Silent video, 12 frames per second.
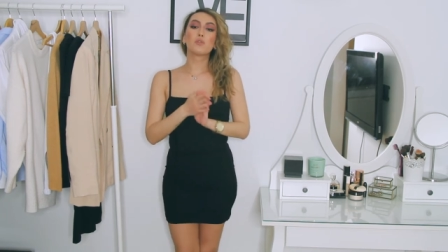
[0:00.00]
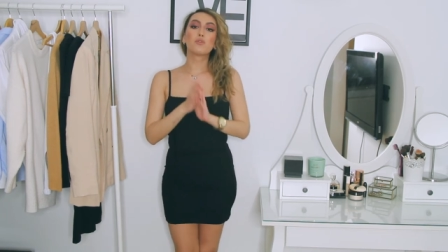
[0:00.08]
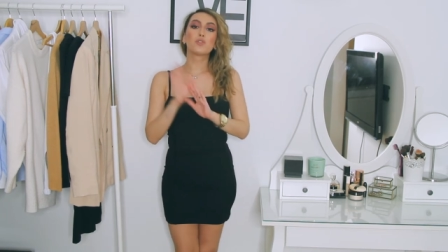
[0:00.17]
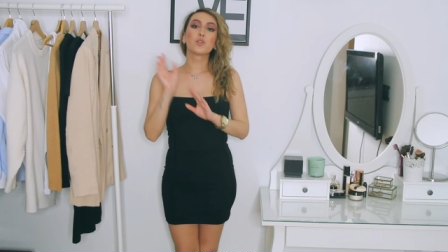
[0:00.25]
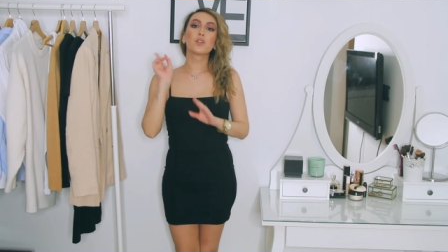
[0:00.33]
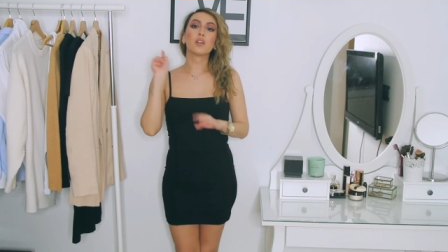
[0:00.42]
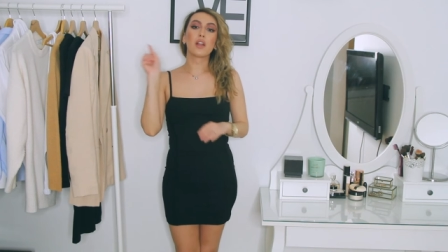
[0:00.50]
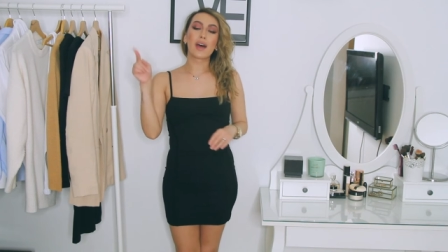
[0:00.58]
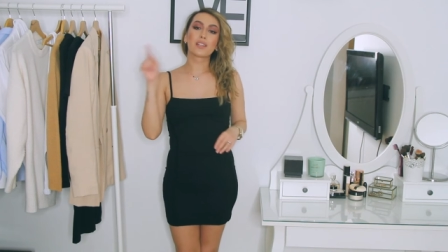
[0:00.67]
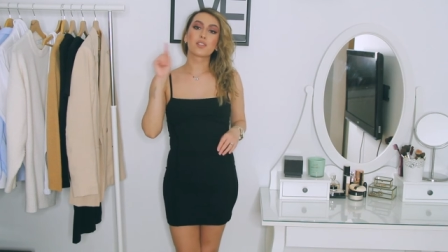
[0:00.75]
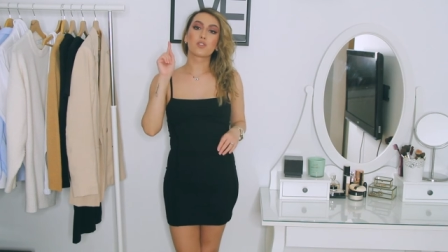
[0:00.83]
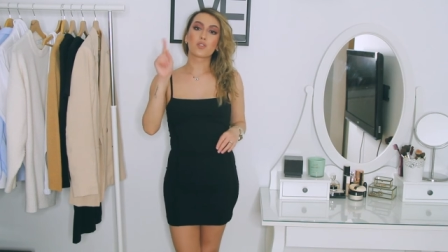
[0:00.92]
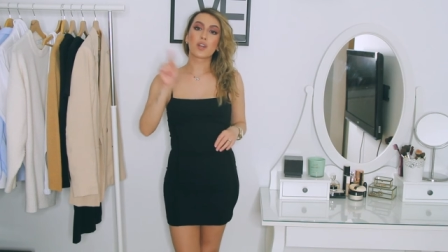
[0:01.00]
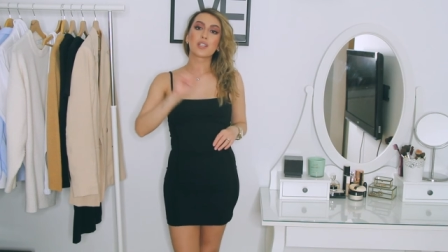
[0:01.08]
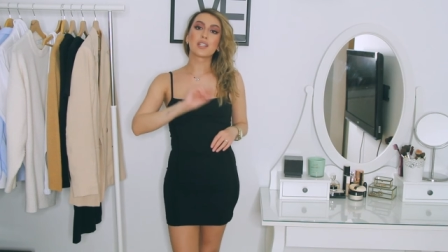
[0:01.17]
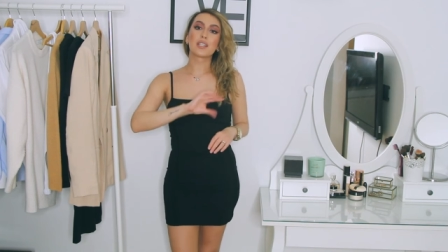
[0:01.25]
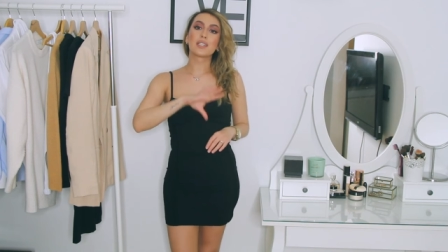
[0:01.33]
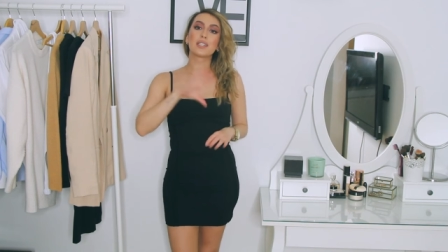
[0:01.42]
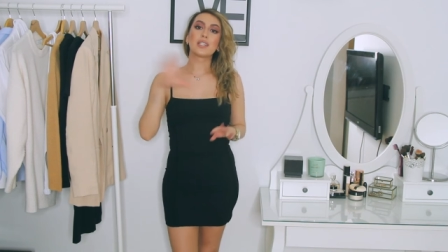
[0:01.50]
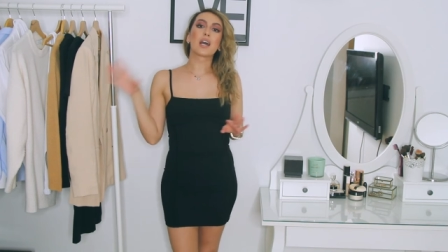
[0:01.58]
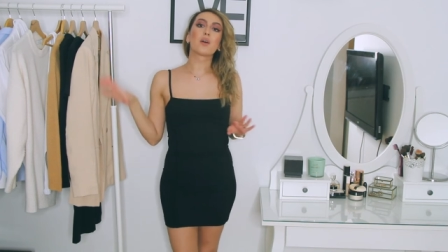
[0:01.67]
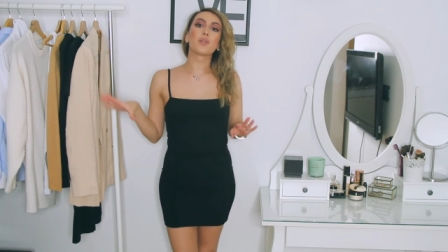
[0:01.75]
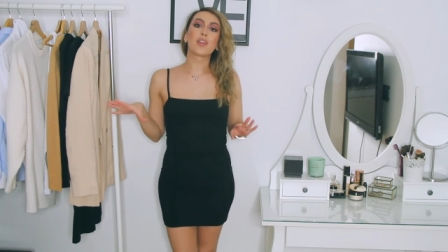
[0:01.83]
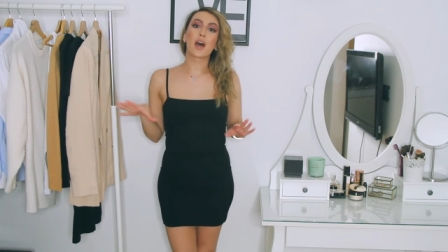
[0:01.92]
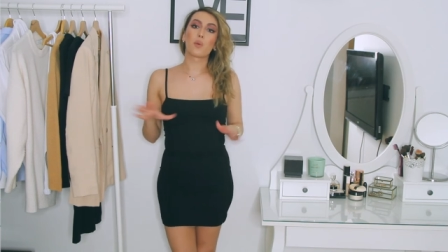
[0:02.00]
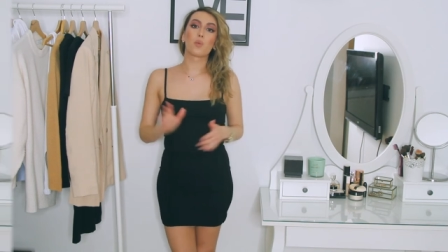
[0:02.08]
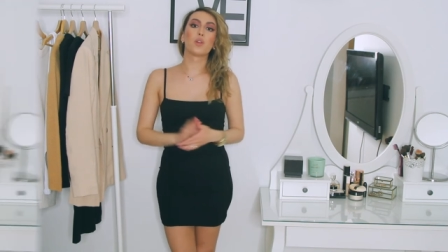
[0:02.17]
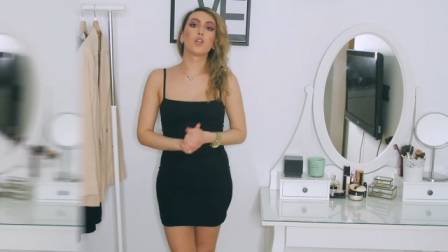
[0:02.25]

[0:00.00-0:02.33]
move to the last dress and see how that will